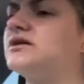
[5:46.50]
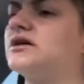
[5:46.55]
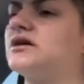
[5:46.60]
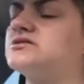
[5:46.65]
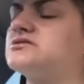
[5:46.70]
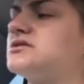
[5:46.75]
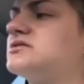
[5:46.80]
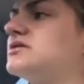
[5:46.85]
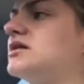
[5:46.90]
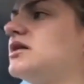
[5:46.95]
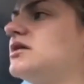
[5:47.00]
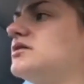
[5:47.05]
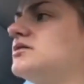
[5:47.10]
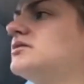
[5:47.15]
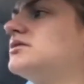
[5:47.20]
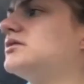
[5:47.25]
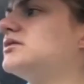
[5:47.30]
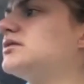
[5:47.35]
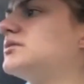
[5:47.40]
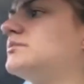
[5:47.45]
I don't know,
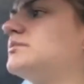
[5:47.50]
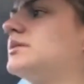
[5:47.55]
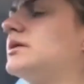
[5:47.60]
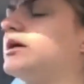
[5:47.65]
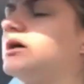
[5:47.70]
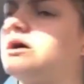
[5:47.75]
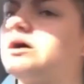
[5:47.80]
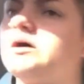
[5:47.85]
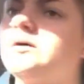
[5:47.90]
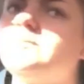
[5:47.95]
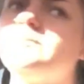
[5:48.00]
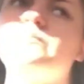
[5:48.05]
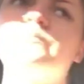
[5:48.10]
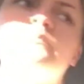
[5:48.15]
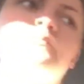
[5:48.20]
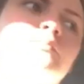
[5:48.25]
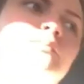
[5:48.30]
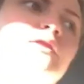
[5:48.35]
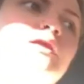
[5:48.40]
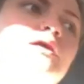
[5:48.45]
but
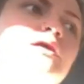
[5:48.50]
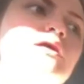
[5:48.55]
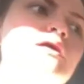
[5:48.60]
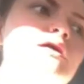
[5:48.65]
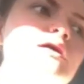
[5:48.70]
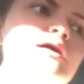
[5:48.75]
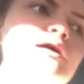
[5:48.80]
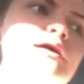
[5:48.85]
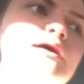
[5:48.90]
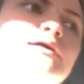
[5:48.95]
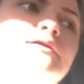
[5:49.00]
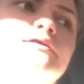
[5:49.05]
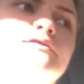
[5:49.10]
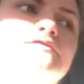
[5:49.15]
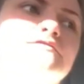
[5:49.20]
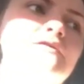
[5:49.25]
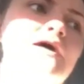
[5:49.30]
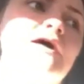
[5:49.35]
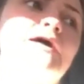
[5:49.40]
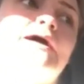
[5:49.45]
he looked
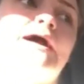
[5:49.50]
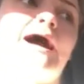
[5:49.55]
very